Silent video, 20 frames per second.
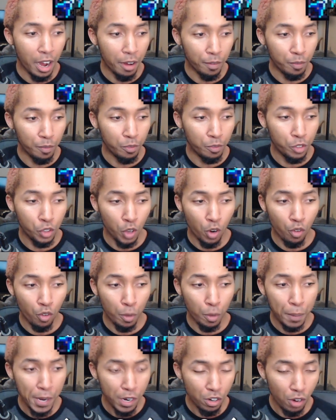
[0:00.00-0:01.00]
So
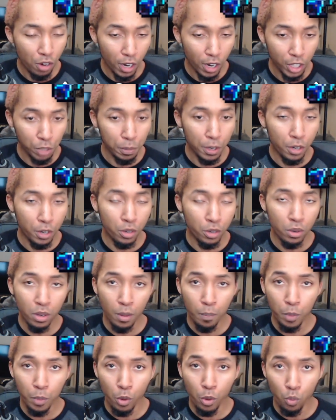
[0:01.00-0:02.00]
repeater crossbow,
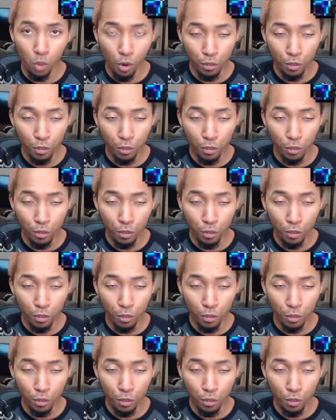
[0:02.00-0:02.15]
Wolf